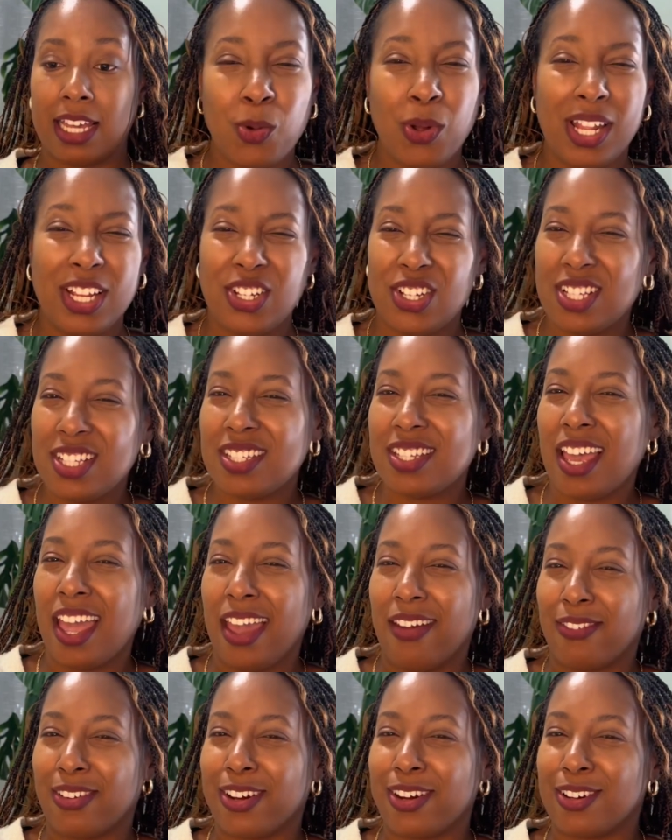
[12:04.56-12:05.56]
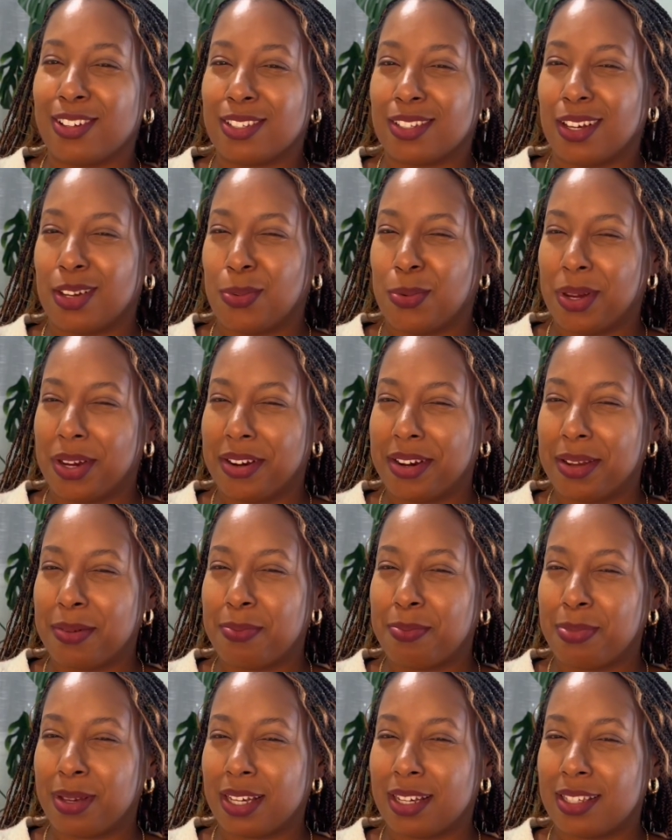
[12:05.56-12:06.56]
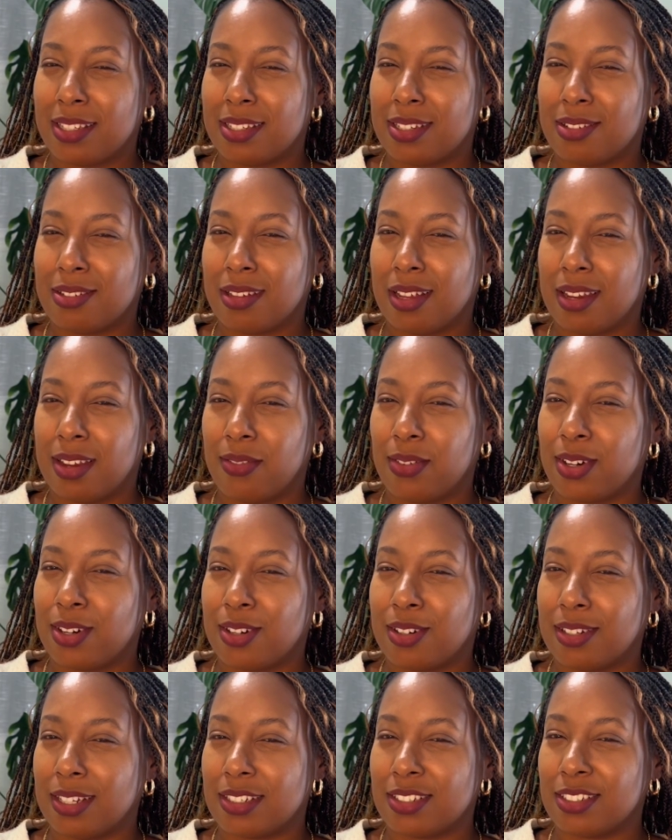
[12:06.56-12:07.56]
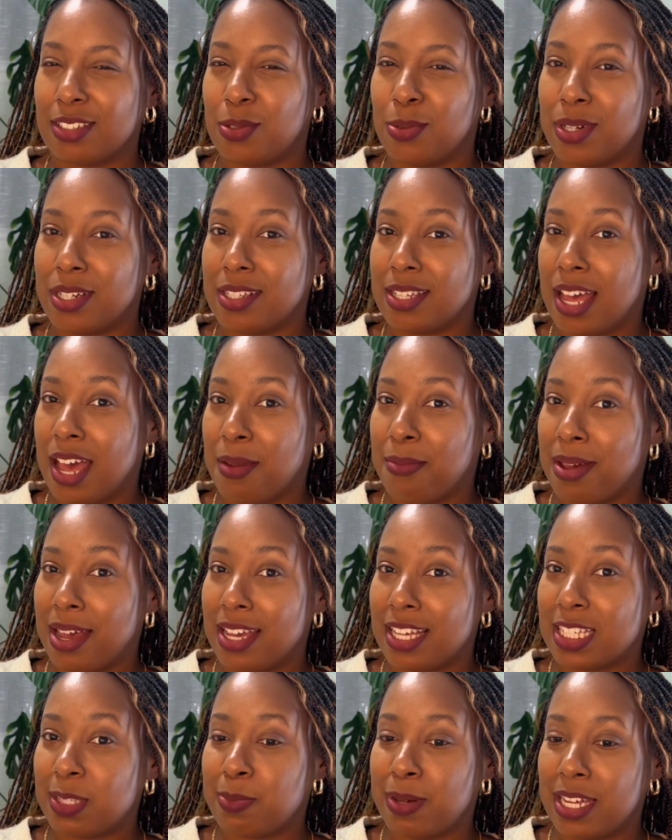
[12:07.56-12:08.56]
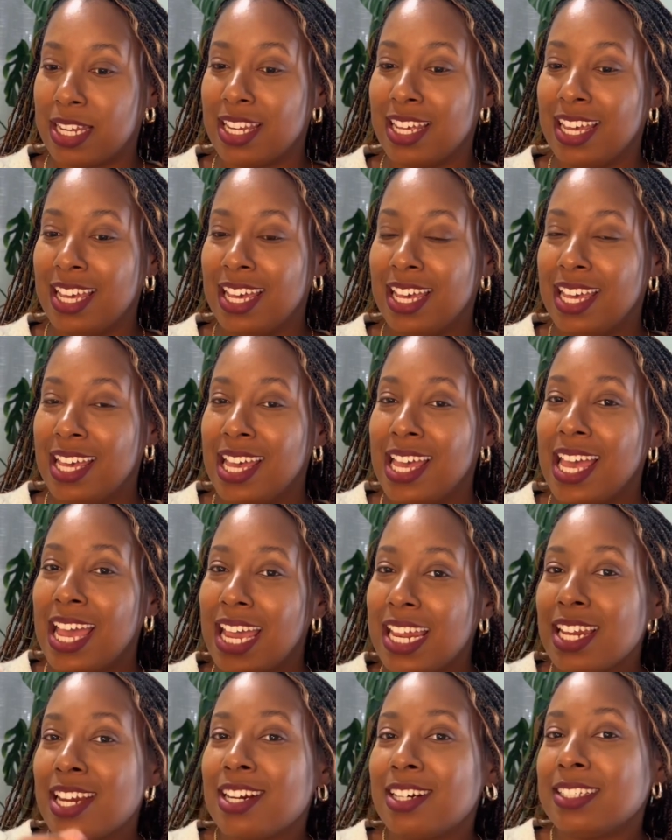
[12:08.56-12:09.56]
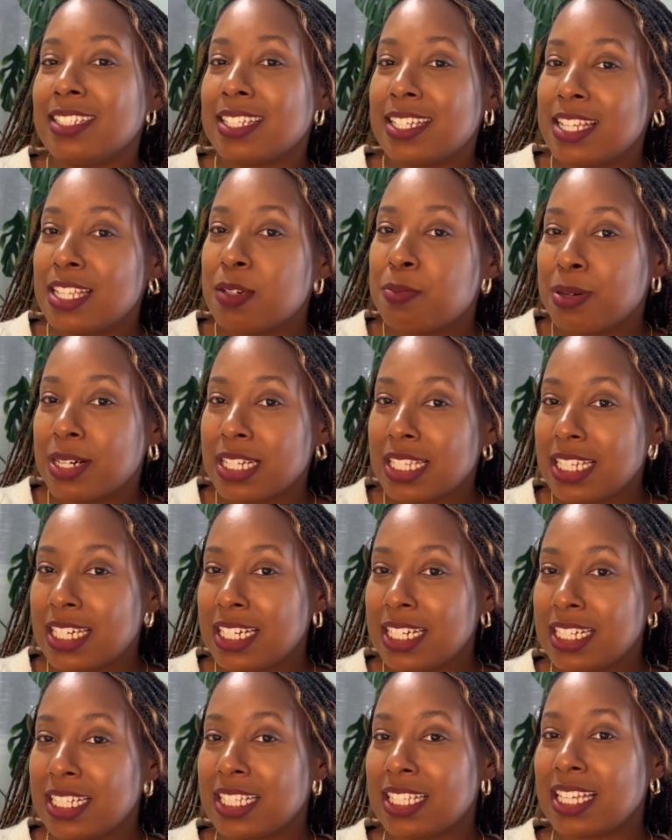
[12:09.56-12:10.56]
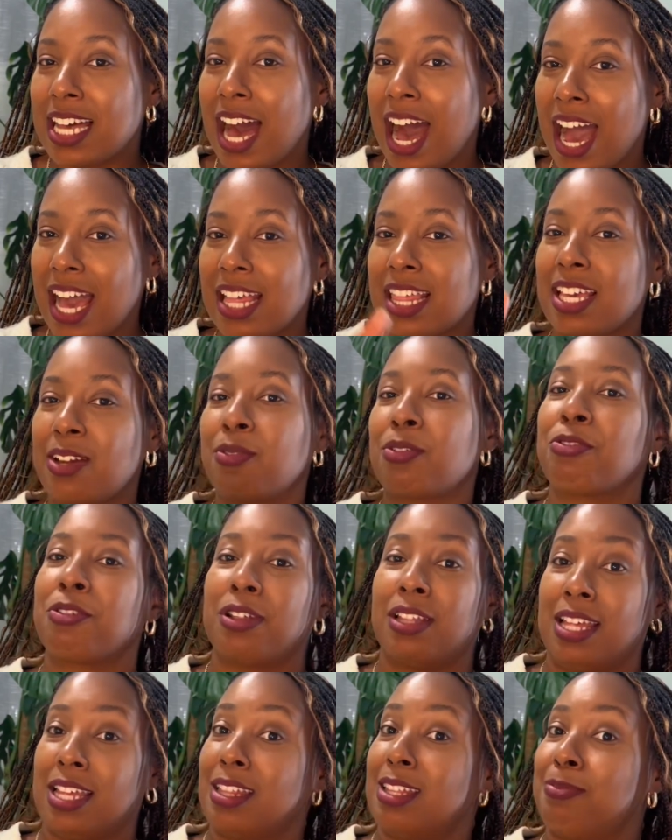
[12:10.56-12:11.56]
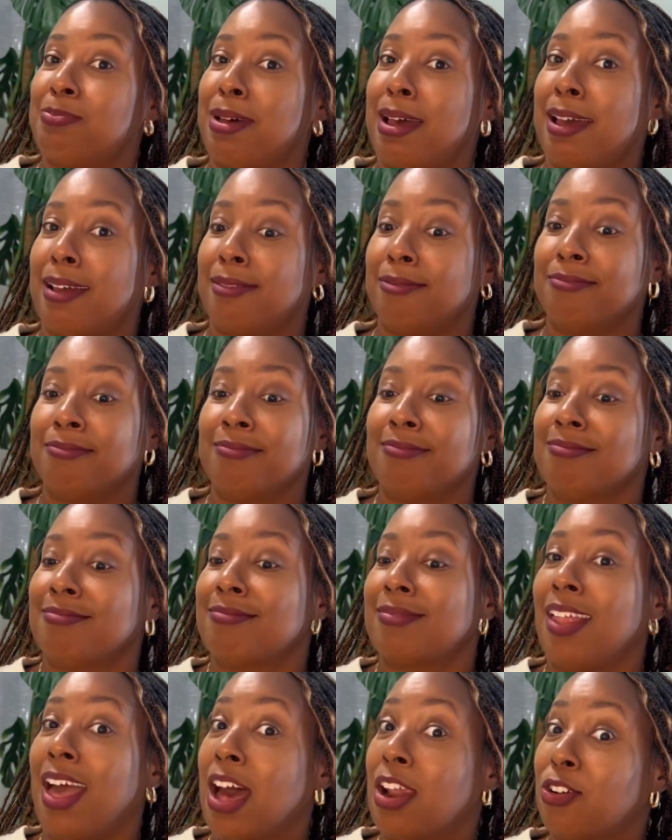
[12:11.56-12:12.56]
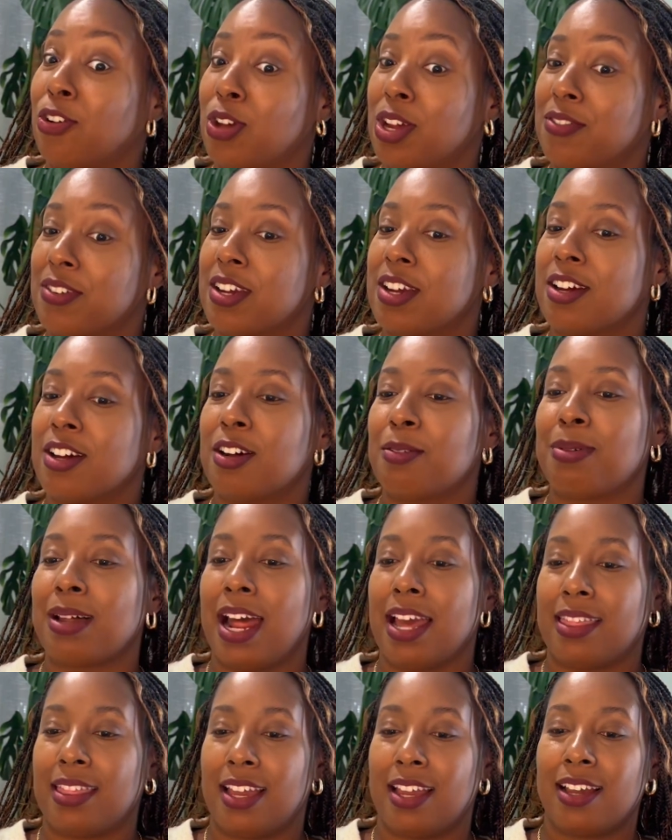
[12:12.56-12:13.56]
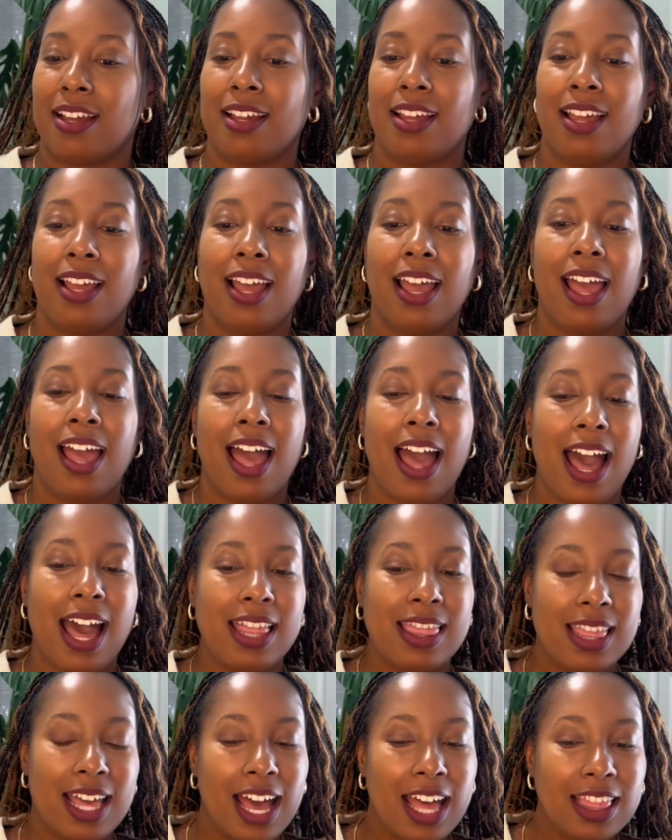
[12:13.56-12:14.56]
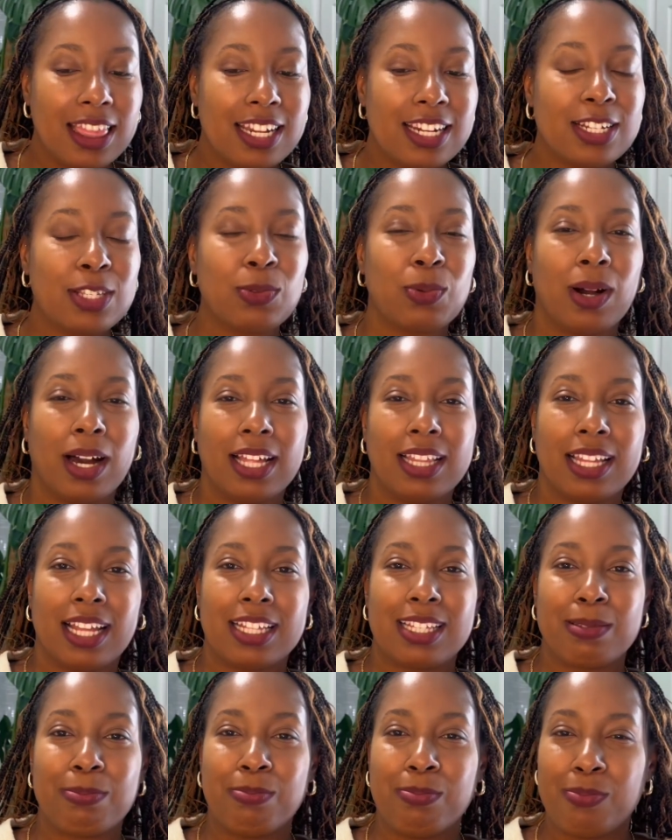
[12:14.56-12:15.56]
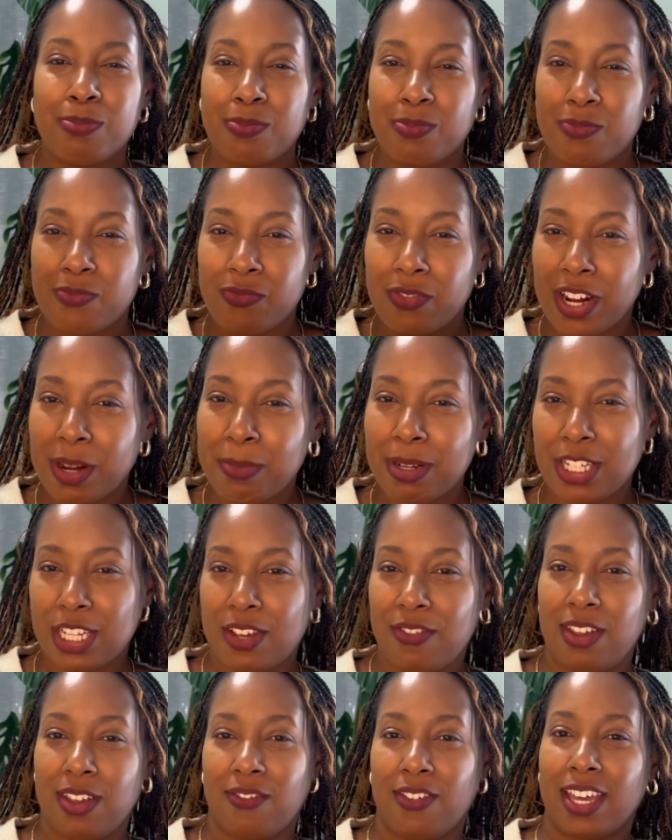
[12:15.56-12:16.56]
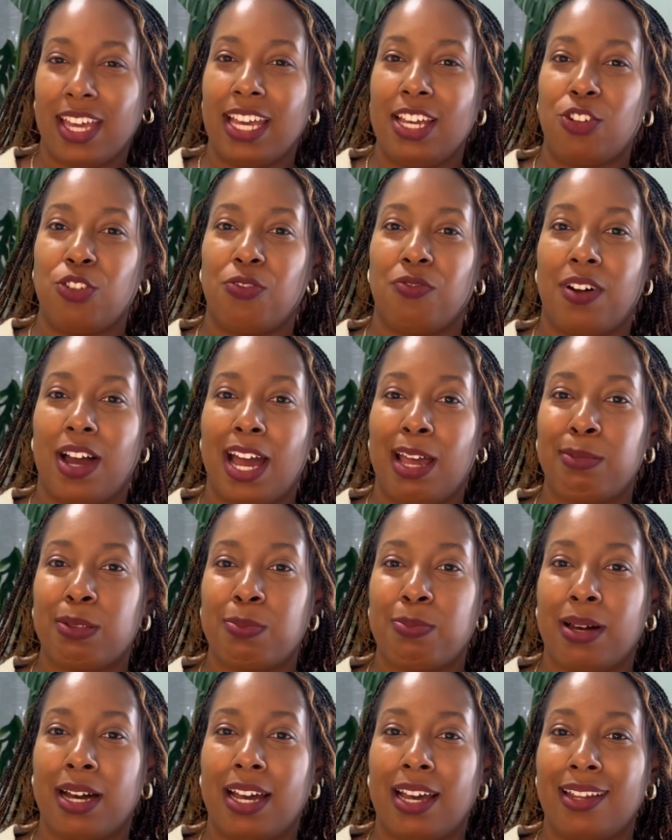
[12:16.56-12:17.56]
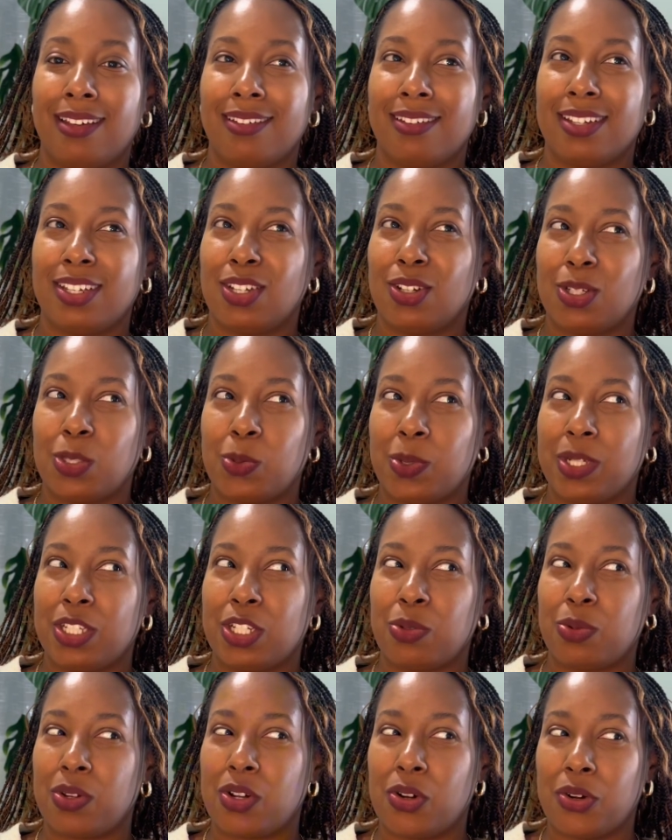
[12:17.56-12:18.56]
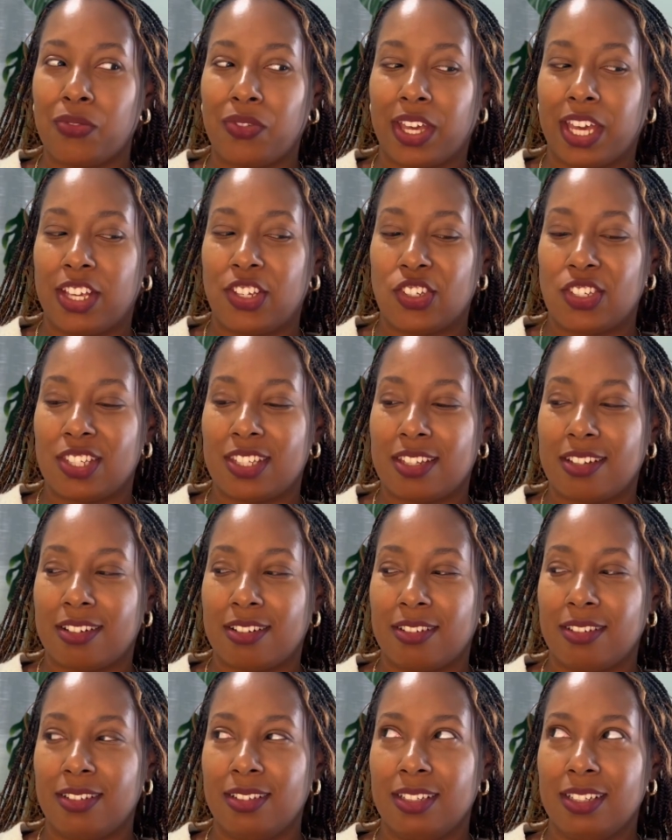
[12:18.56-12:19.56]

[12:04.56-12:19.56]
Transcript: Well, I shouldn't say every girl's gonna wear it, because, you know, not every girl actually wears handbags, but any girl that's into purses, I think would really like this bag. I don't know every girl, but I think. And then there's one that's very much giving vacation vibes, but, you know, it's winter, we go on vacation still,